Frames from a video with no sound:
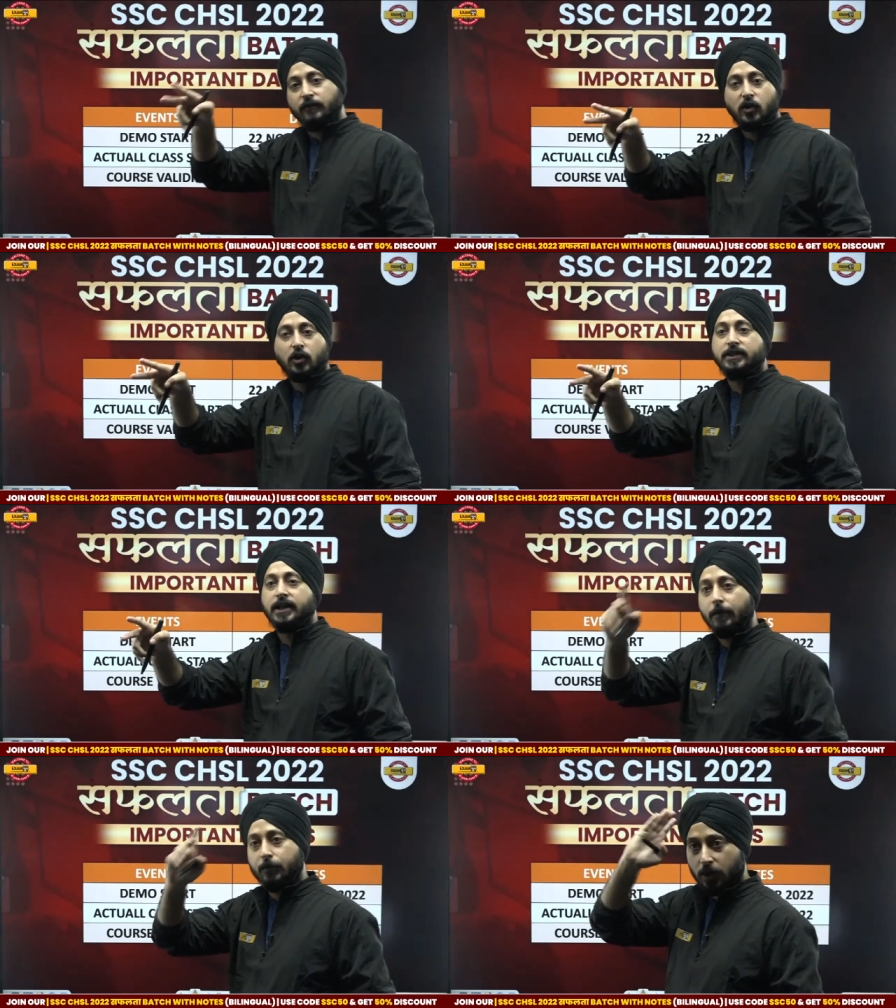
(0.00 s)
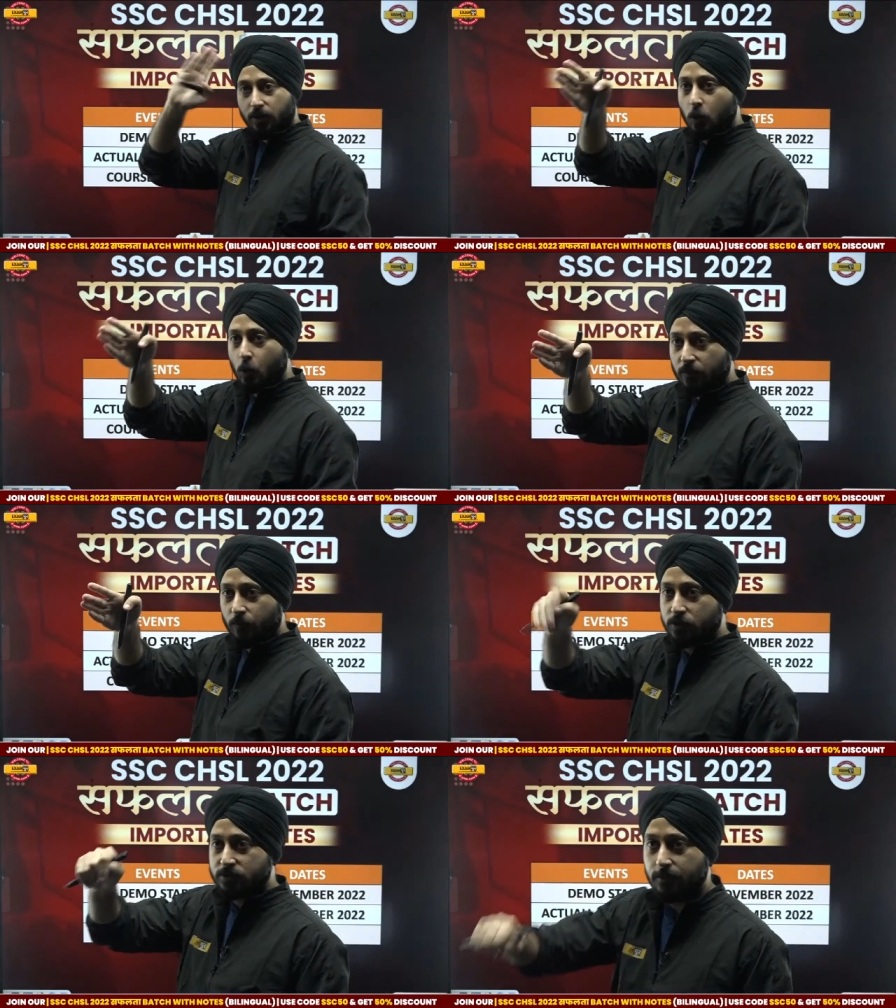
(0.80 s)
free on the app you can go and
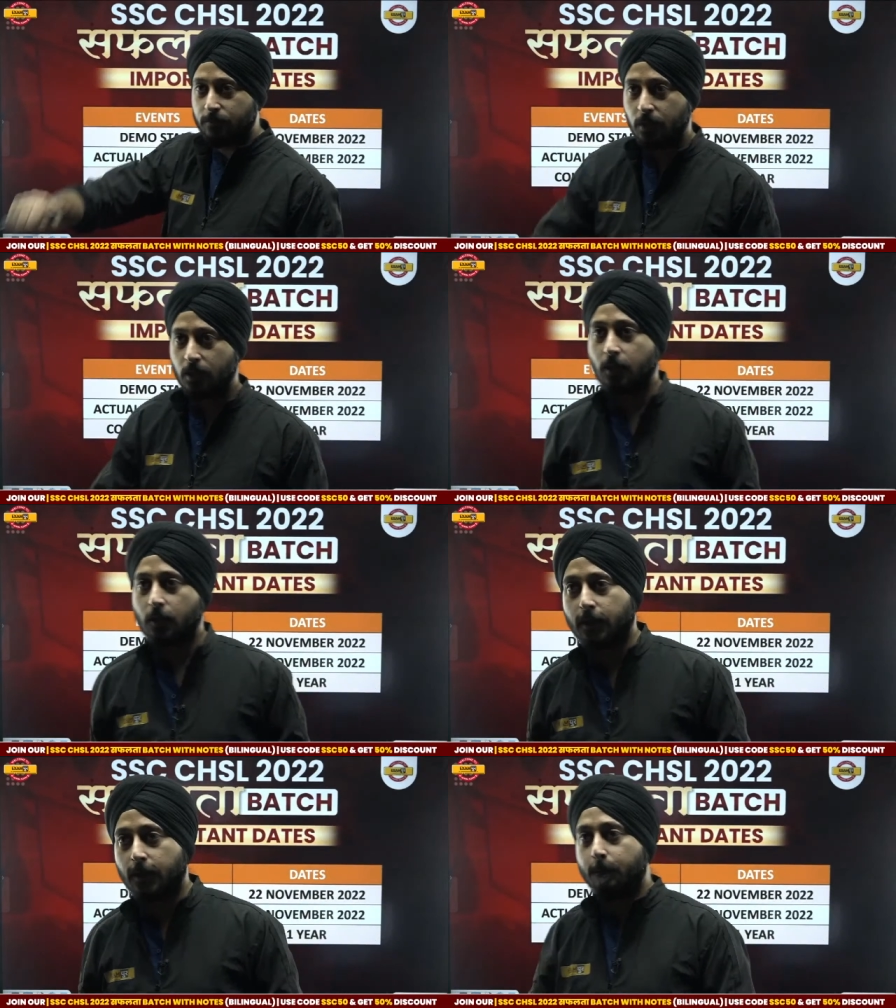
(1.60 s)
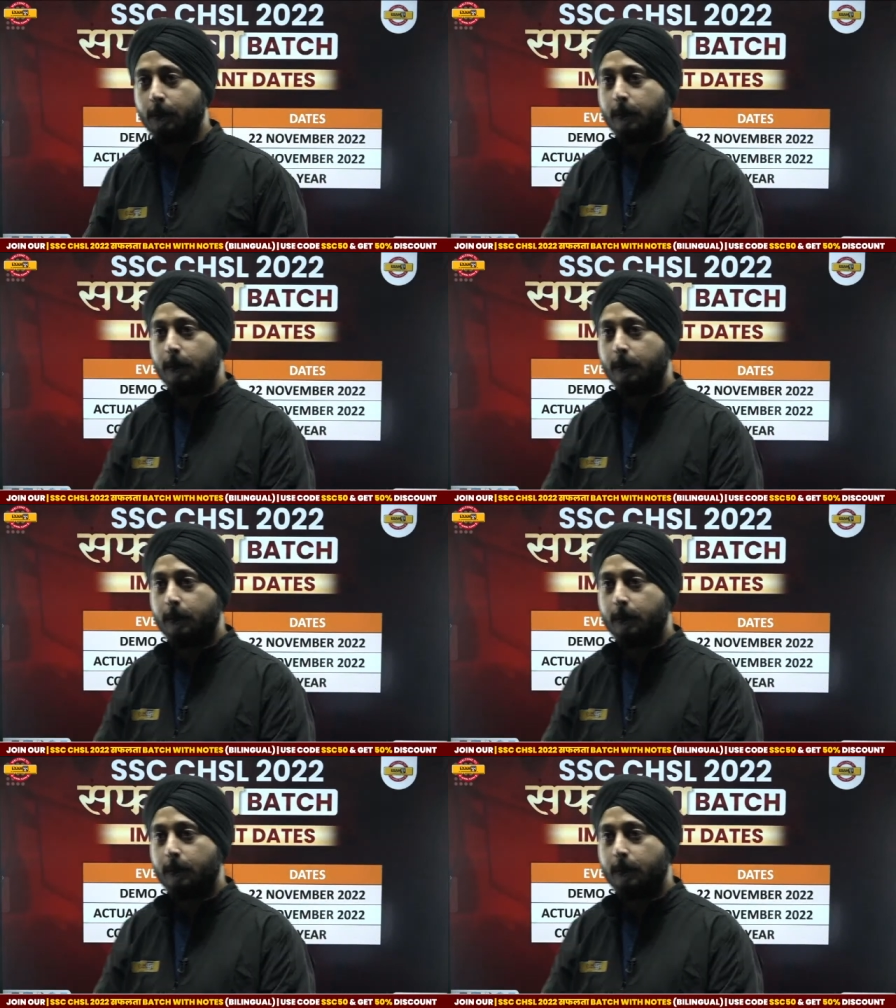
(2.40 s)
watch them okay